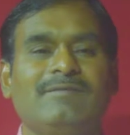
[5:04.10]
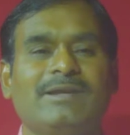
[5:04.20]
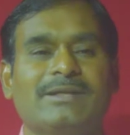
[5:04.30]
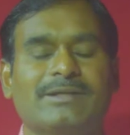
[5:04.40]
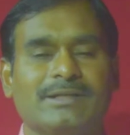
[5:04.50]

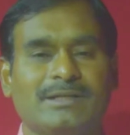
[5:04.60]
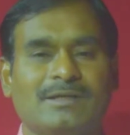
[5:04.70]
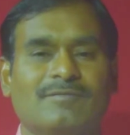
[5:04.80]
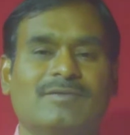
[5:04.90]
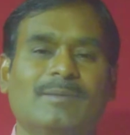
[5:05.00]
deviated
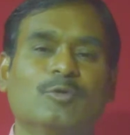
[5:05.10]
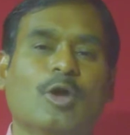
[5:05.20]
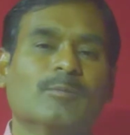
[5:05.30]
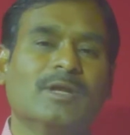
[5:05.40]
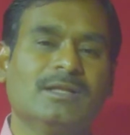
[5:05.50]
from
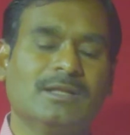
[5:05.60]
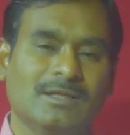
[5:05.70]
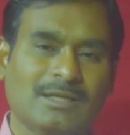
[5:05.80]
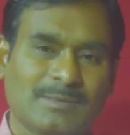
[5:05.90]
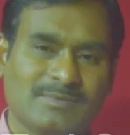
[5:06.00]
normal
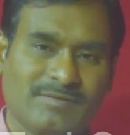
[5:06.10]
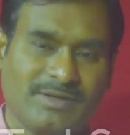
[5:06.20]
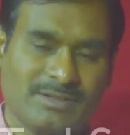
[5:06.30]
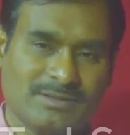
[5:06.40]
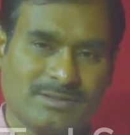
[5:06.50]

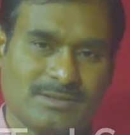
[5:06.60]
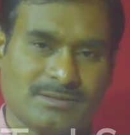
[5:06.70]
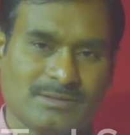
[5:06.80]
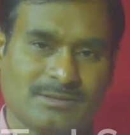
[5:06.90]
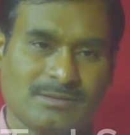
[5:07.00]

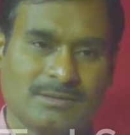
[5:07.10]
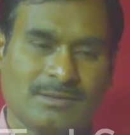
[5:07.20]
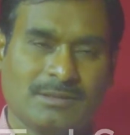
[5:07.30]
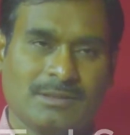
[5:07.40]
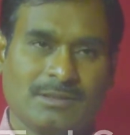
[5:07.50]
observations.
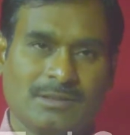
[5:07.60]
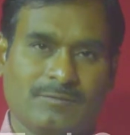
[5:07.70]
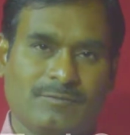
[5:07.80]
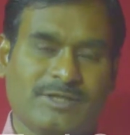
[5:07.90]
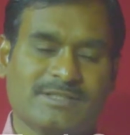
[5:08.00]

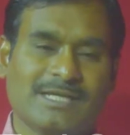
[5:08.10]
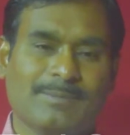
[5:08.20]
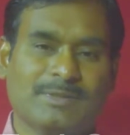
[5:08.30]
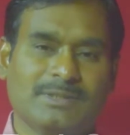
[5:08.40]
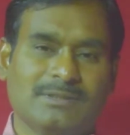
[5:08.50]
For
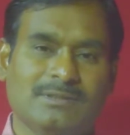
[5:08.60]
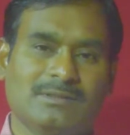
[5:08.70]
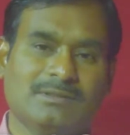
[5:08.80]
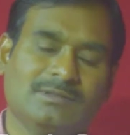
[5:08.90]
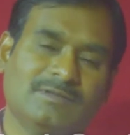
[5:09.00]
example,
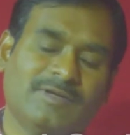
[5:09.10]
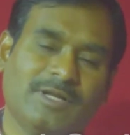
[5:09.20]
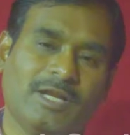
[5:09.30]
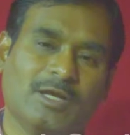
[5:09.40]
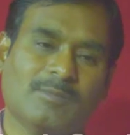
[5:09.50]
if
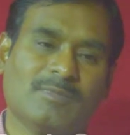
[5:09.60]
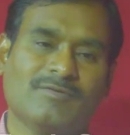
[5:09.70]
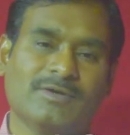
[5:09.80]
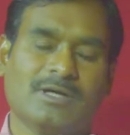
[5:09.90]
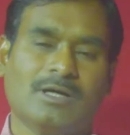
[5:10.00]
an income
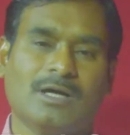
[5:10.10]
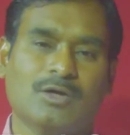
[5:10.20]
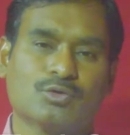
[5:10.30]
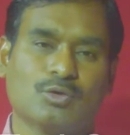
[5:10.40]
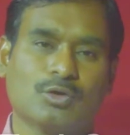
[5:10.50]
of a
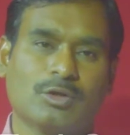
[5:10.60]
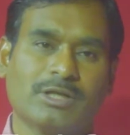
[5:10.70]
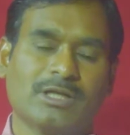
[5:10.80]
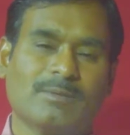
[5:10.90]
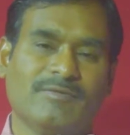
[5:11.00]
household or
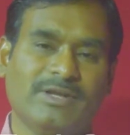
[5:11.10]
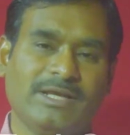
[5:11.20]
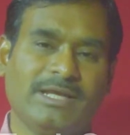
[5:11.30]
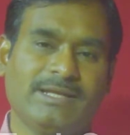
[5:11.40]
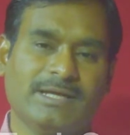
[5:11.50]
income of an
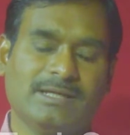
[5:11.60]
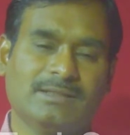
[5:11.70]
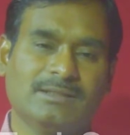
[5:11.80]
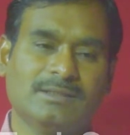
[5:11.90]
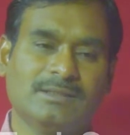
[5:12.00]
area,
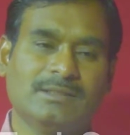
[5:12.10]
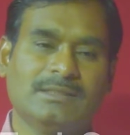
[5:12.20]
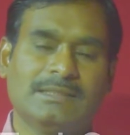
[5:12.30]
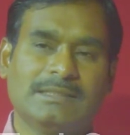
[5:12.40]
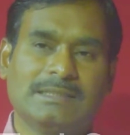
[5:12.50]

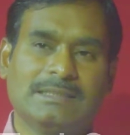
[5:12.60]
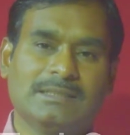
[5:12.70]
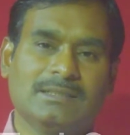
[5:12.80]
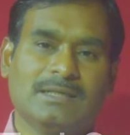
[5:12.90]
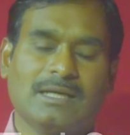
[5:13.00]

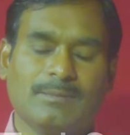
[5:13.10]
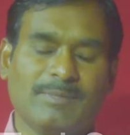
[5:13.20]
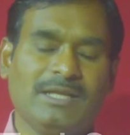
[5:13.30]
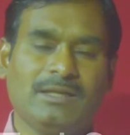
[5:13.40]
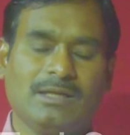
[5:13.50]
the
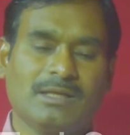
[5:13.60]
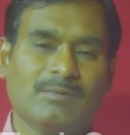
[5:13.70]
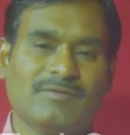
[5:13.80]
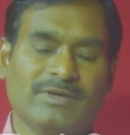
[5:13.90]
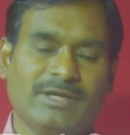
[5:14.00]
mean
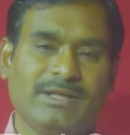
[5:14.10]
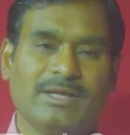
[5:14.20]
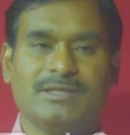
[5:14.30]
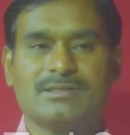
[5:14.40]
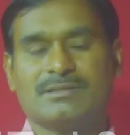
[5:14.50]
income of
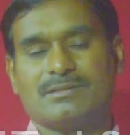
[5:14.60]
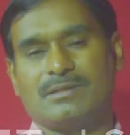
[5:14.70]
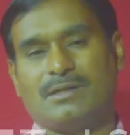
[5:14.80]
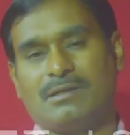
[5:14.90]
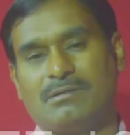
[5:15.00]
area
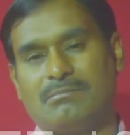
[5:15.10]
is